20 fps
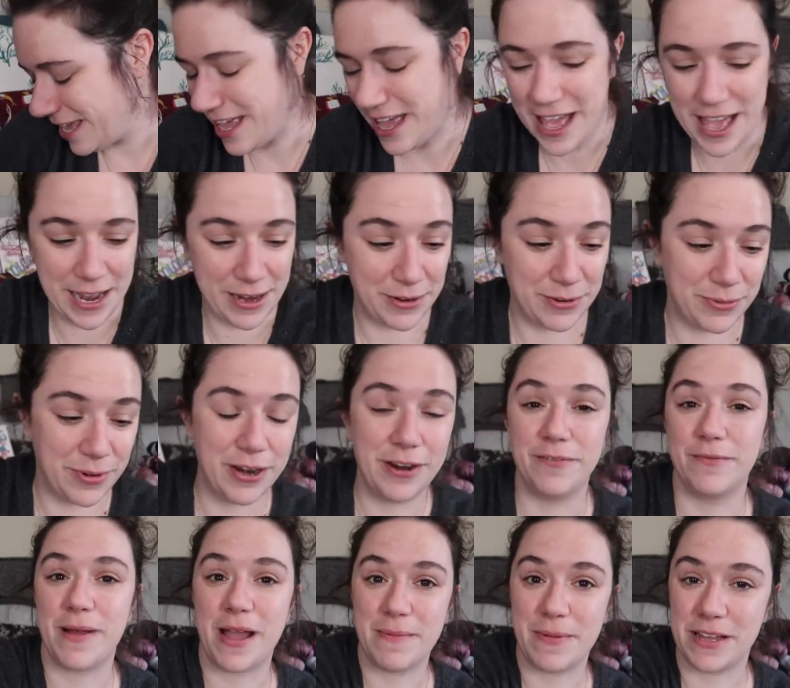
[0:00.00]
and one
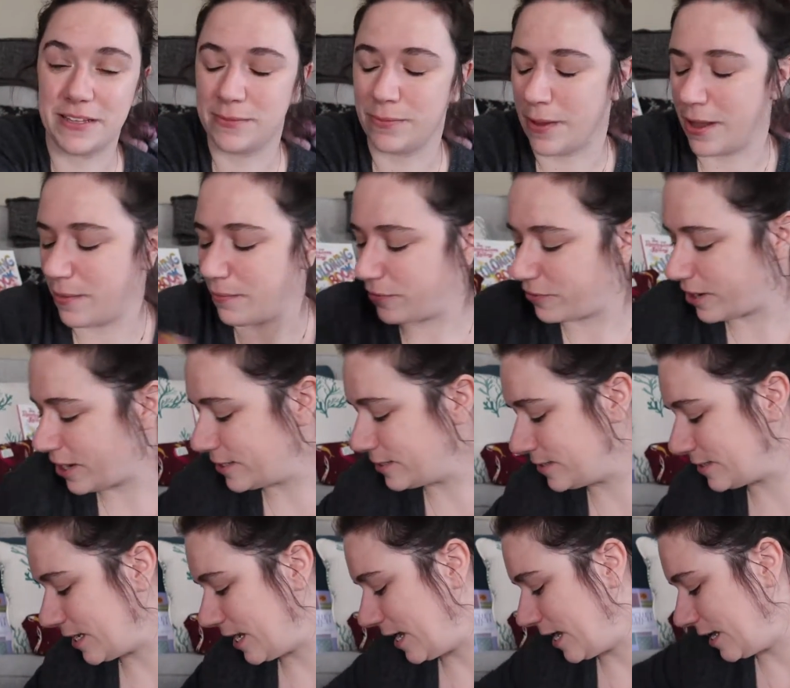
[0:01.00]
of my best mom
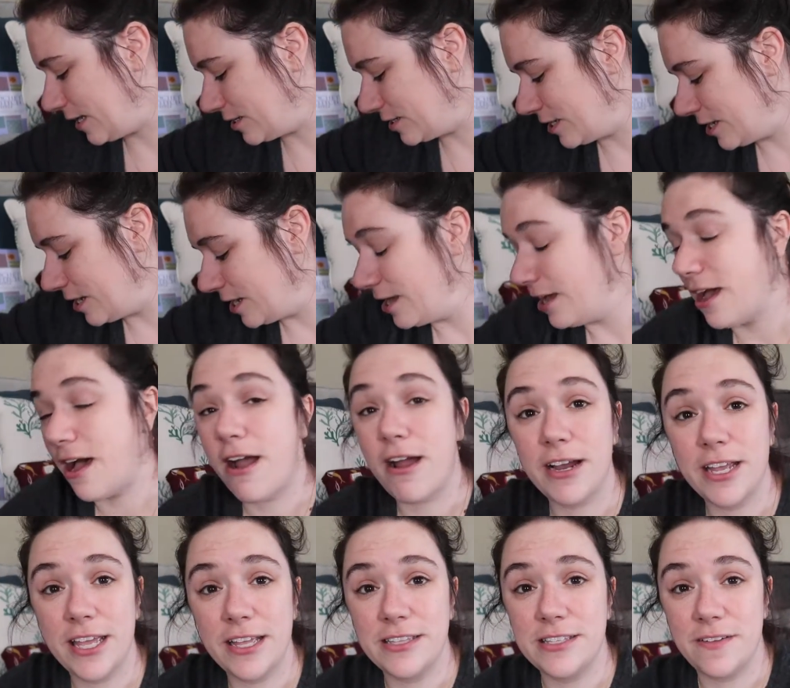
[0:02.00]
friends, and our
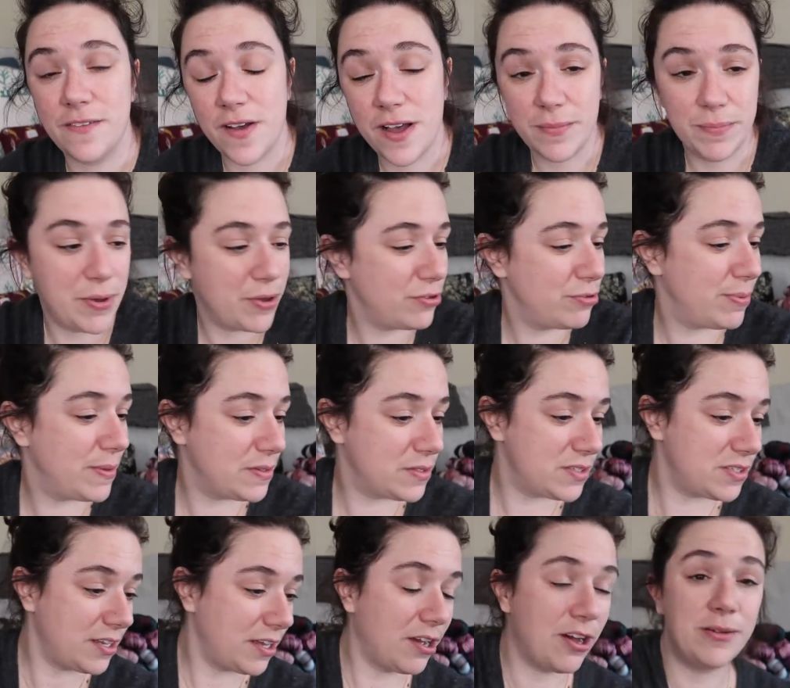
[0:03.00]
kids have all both been
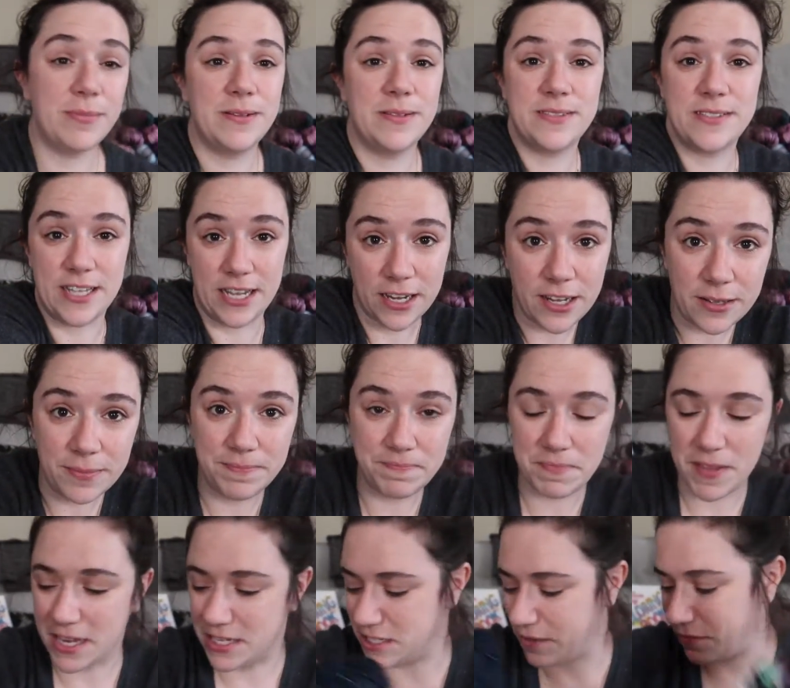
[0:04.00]
all been sick
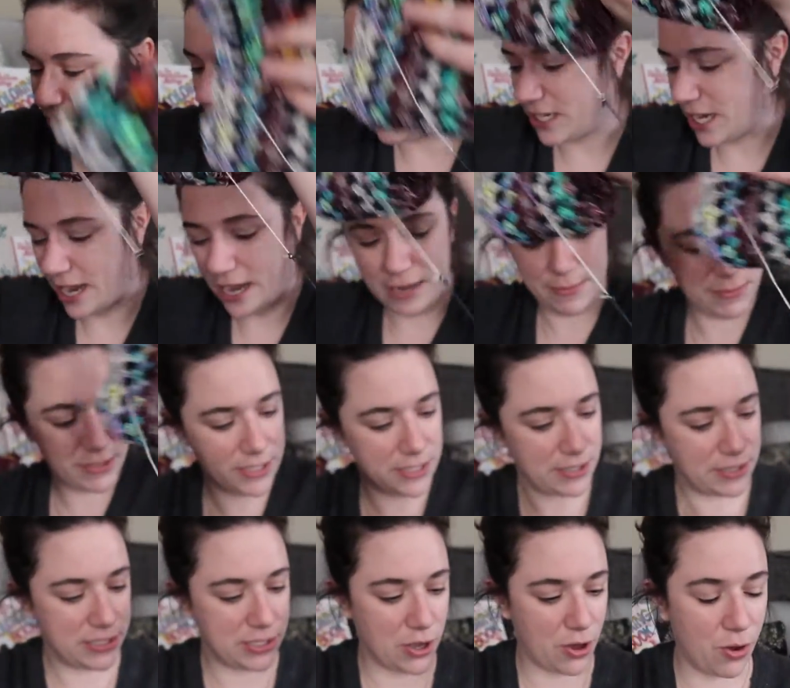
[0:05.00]
at different times,
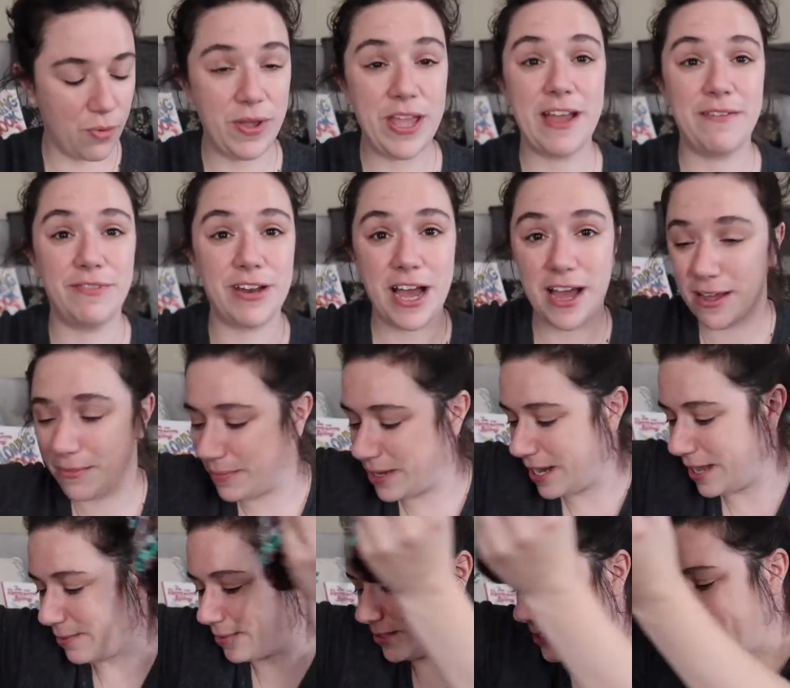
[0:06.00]
so we have not
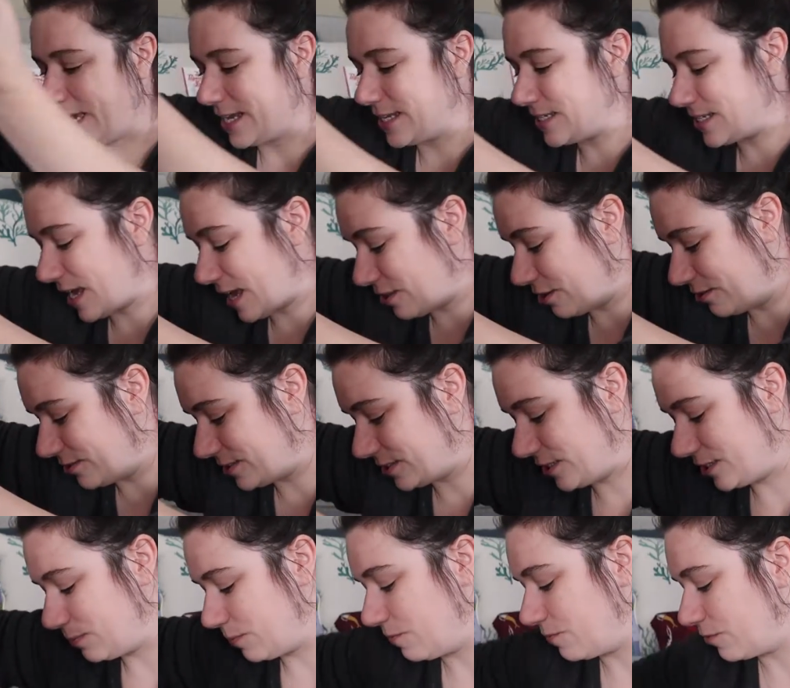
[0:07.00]
been able to get together
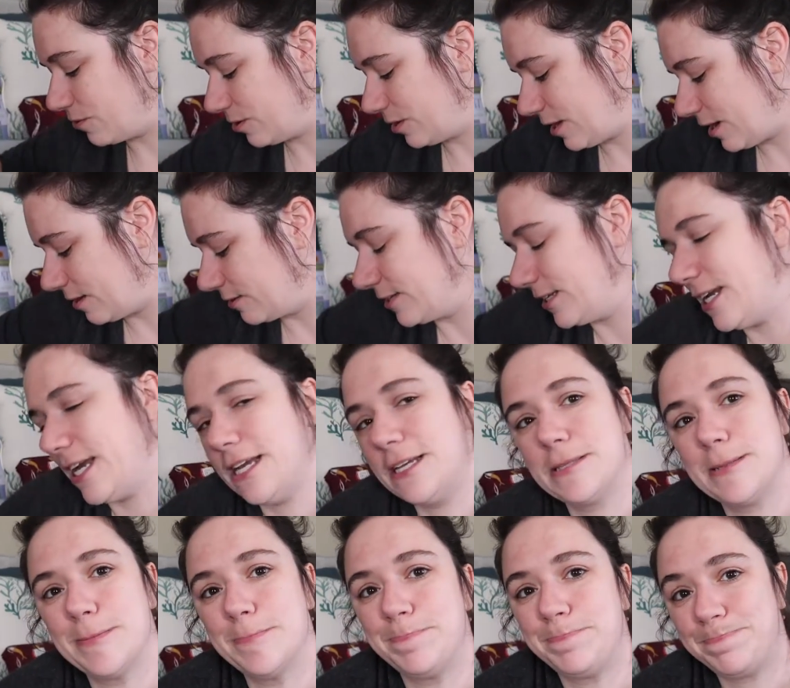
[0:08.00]
since before the
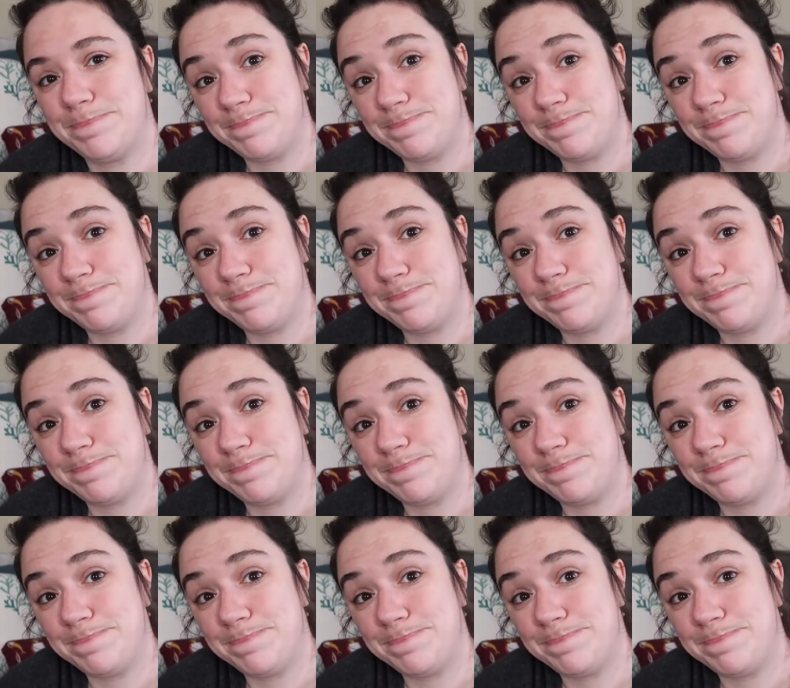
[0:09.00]
holidays.